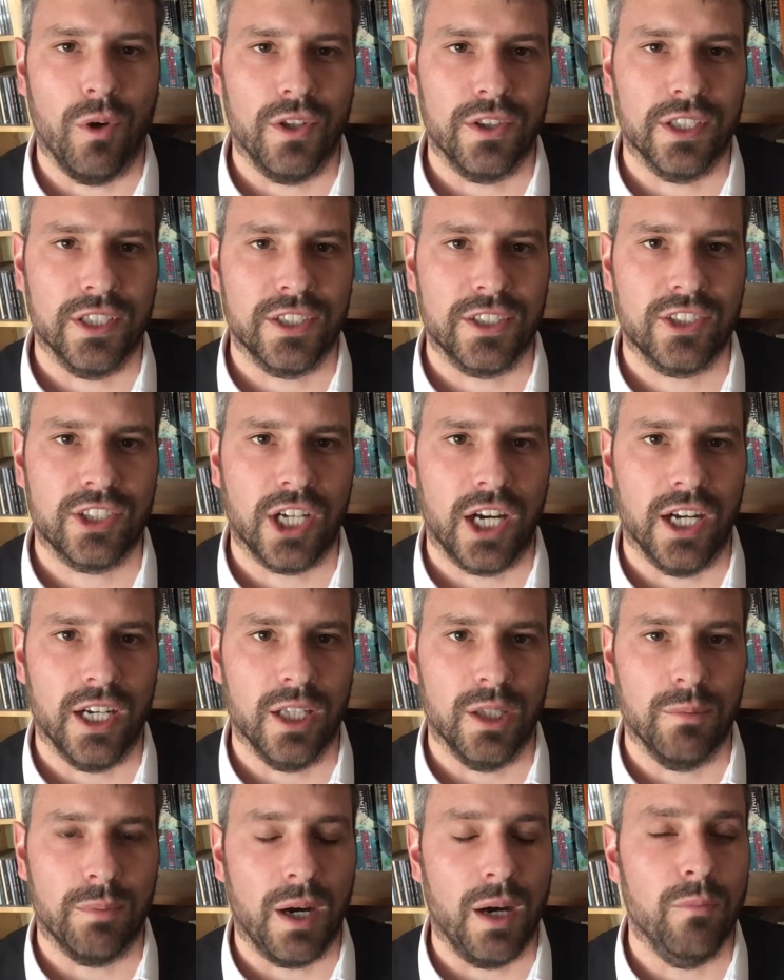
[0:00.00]
what the
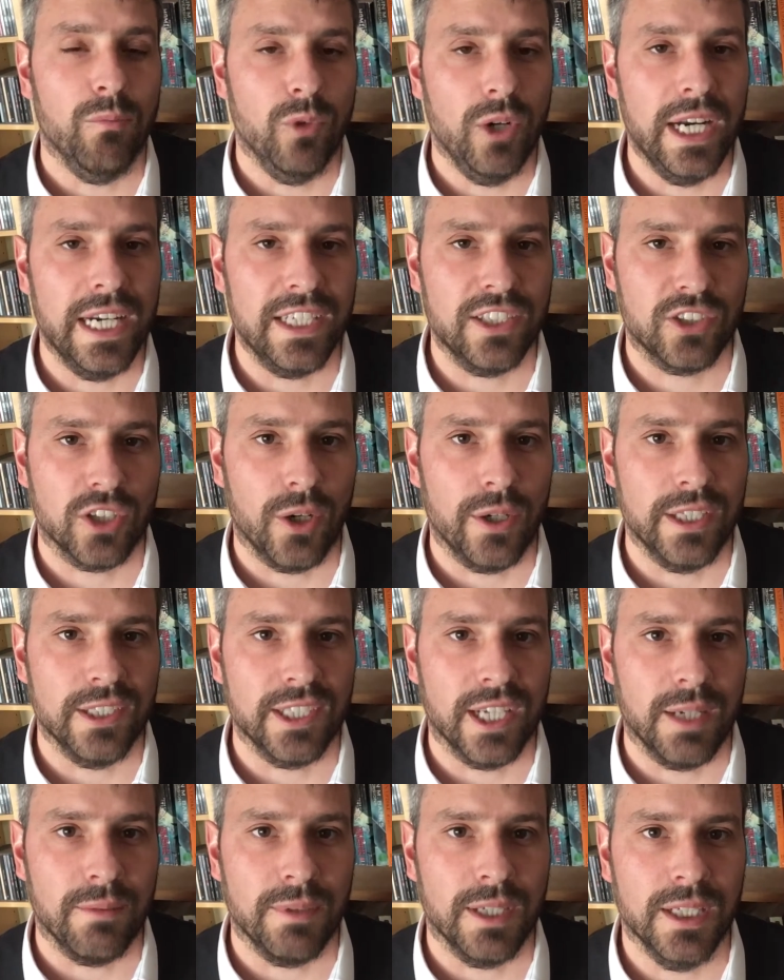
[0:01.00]
title of the... I'm really sorry,
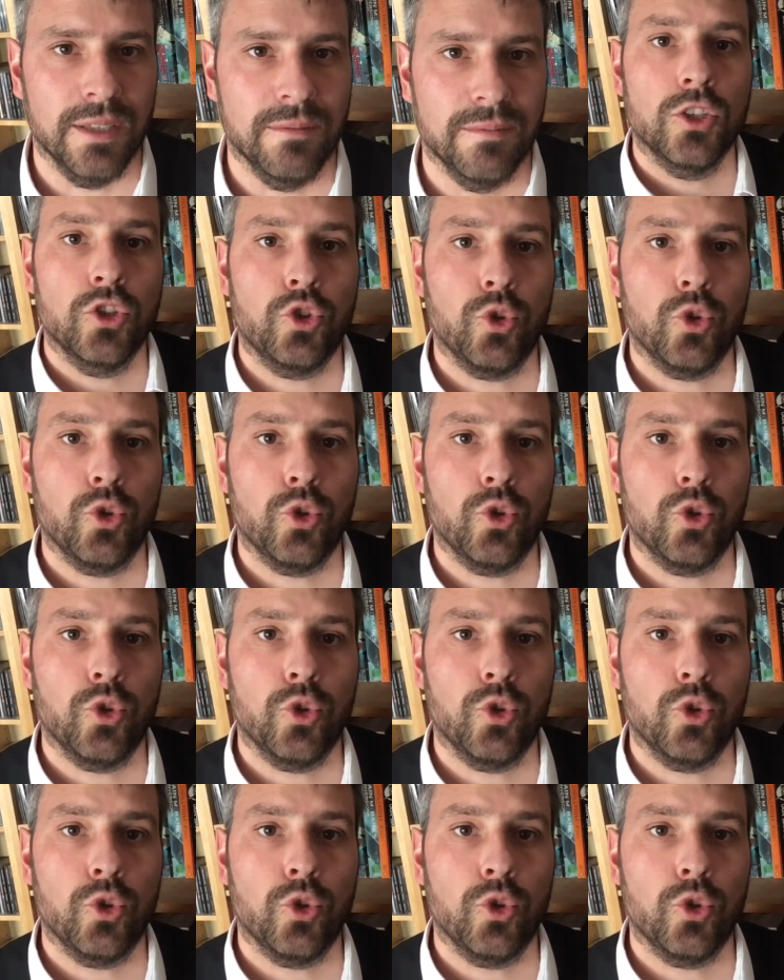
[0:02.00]
Damien.